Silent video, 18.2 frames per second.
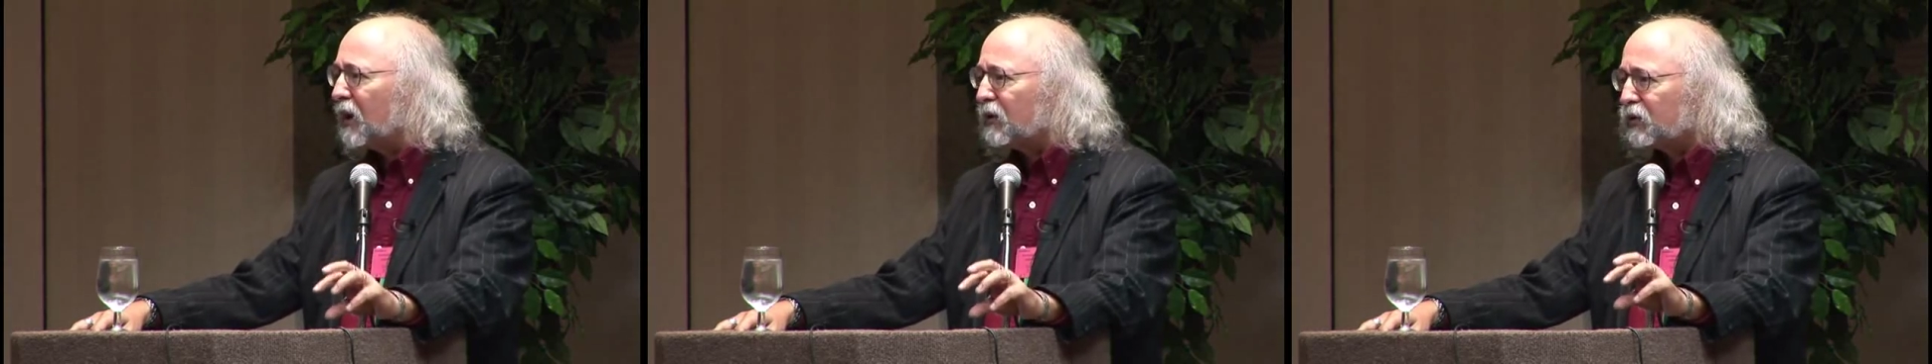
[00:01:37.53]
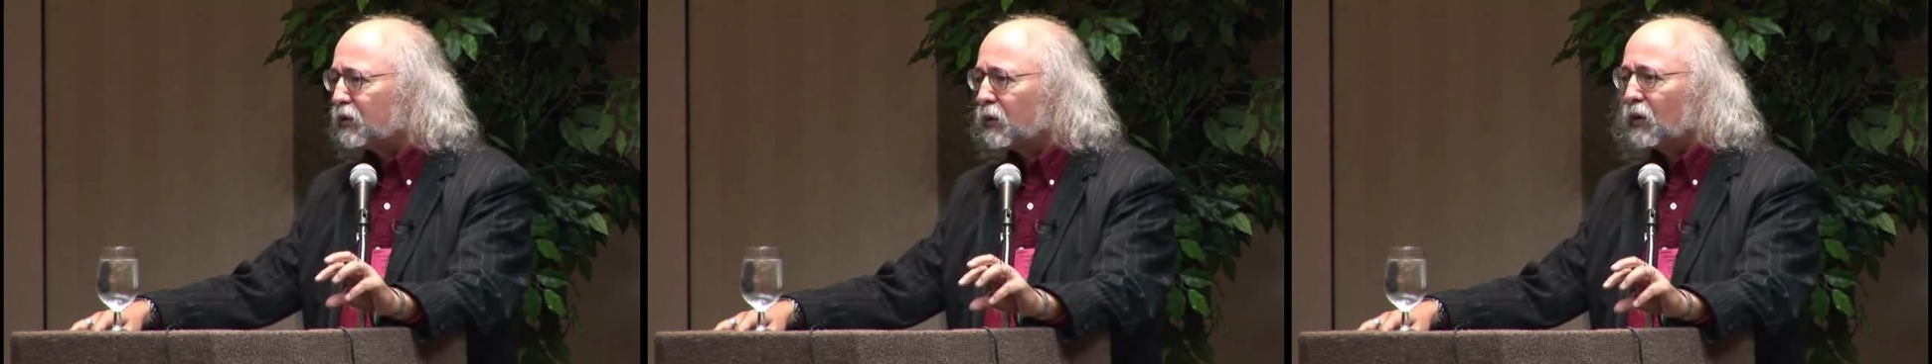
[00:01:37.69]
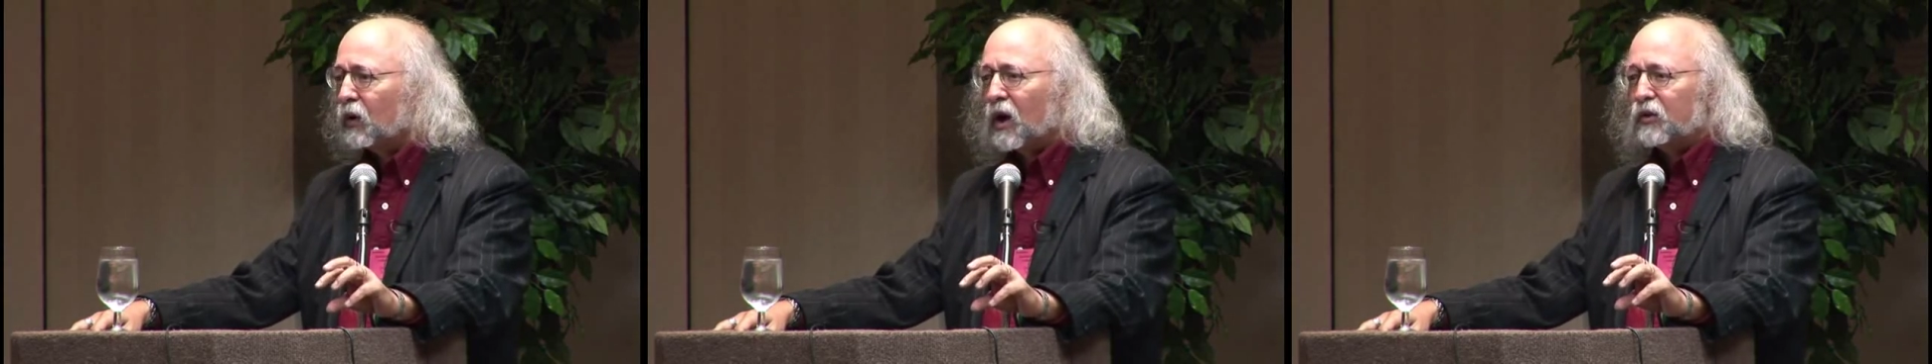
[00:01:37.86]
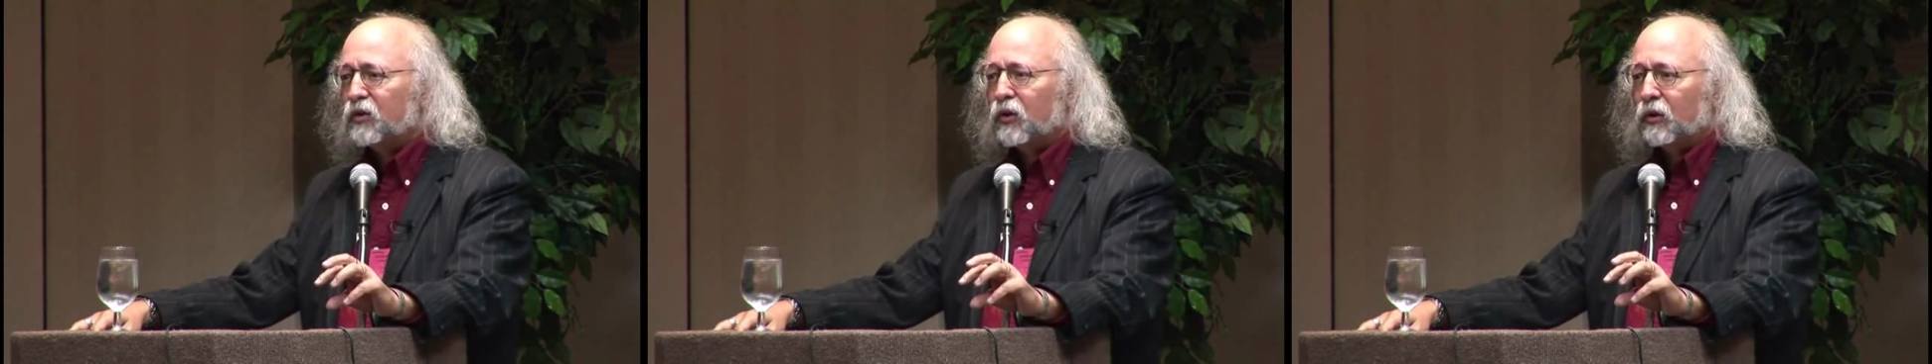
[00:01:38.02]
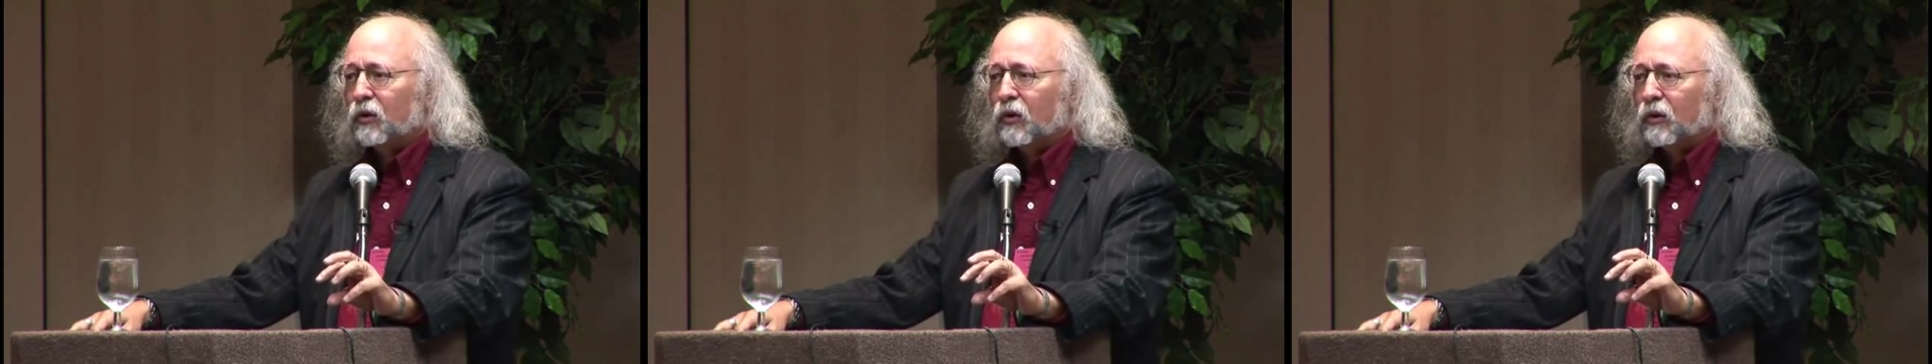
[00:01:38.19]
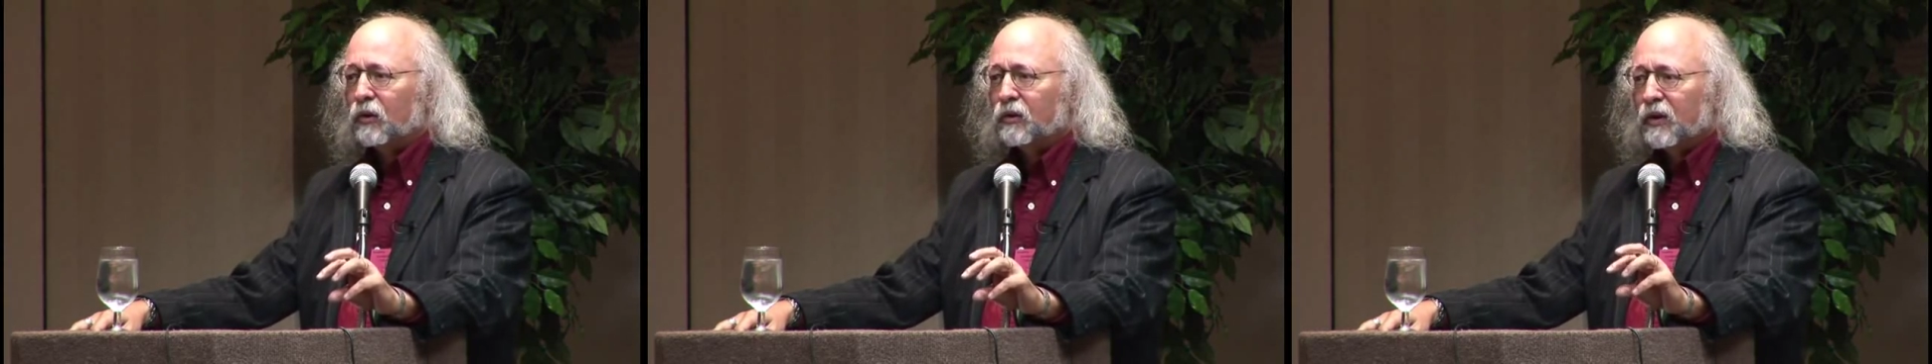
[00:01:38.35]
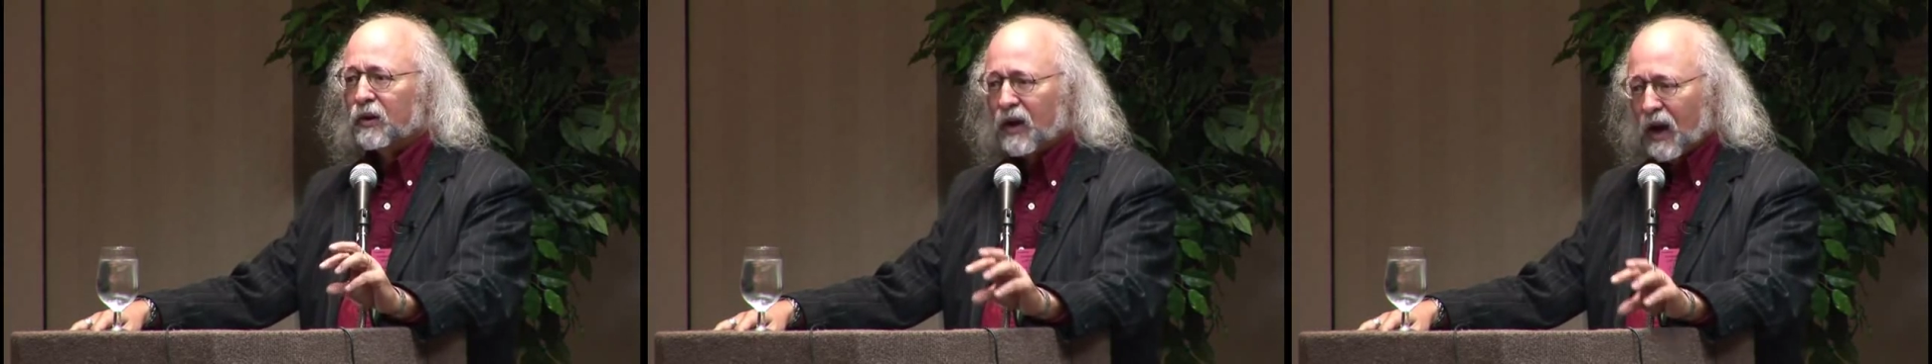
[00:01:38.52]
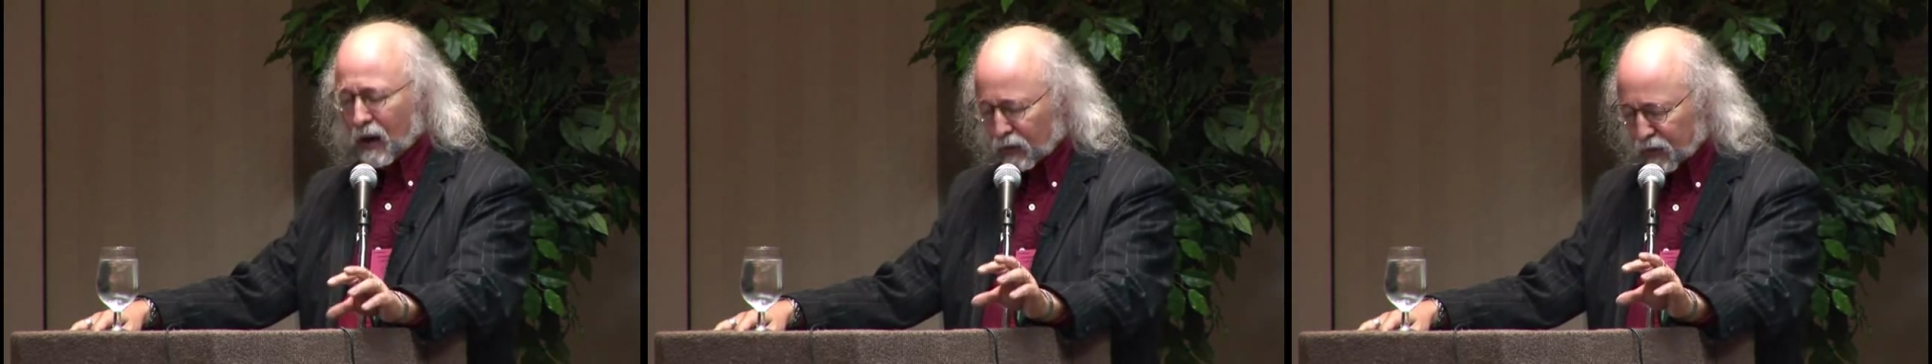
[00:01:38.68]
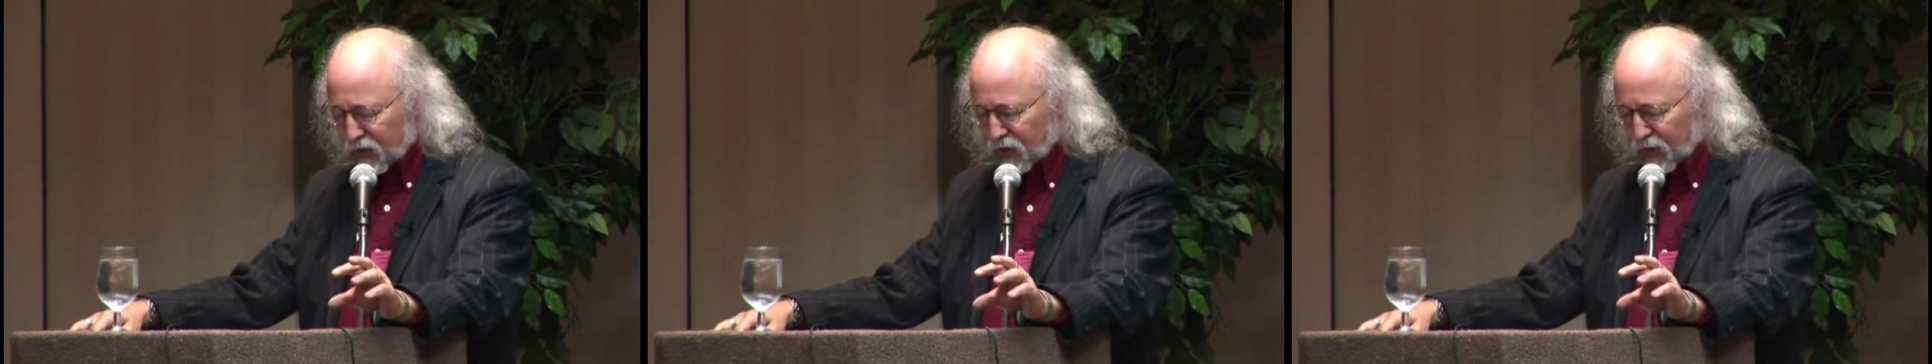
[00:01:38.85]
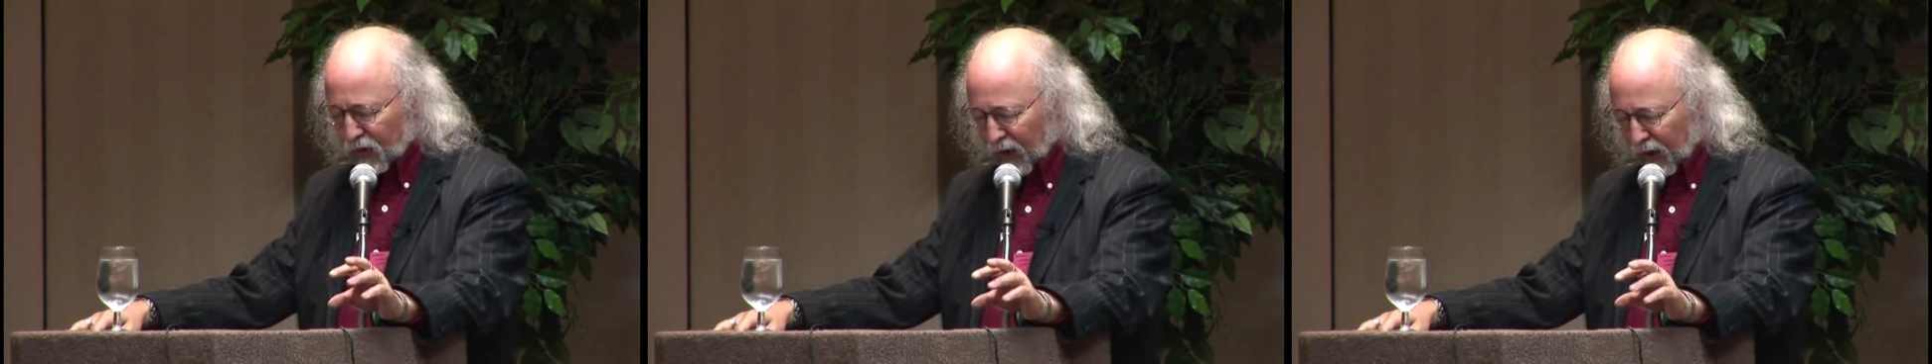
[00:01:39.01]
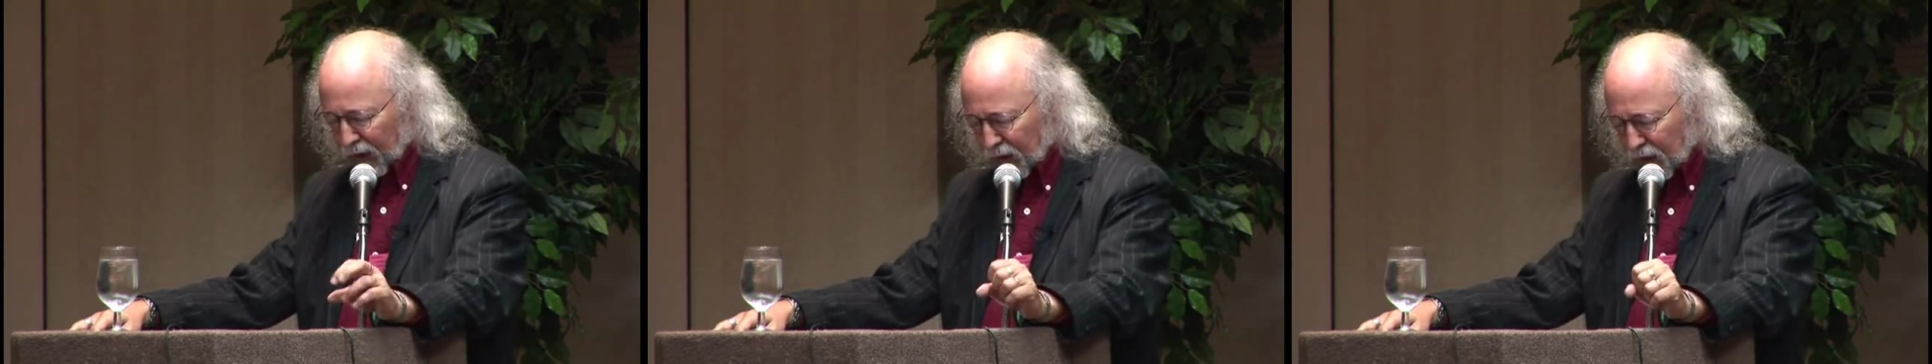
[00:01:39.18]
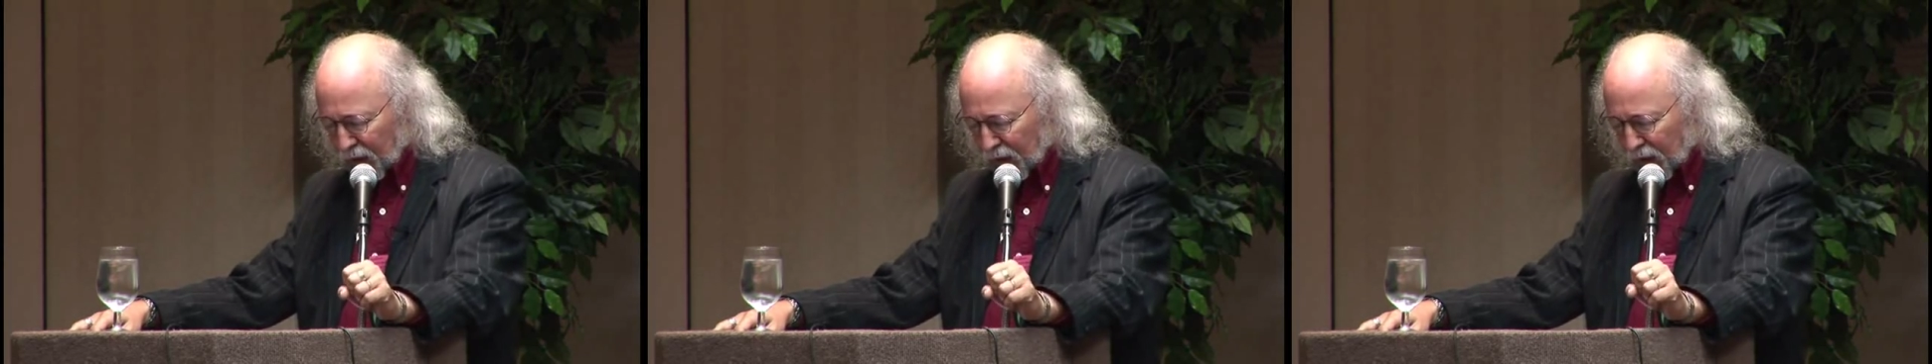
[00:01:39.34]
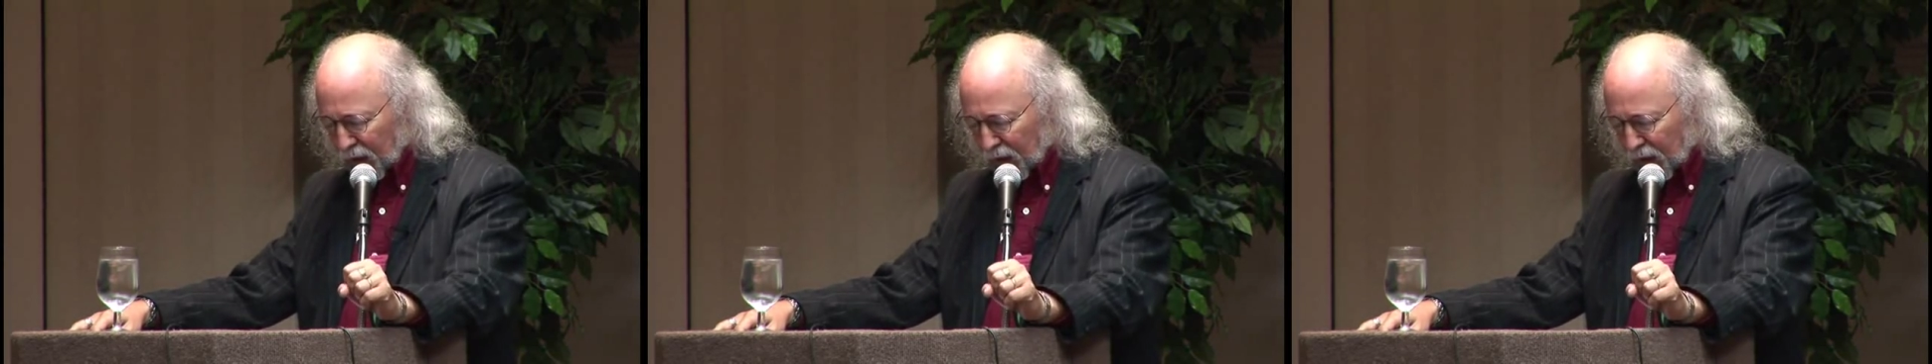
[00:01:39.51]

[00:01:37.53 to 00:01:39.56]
astrological counseling,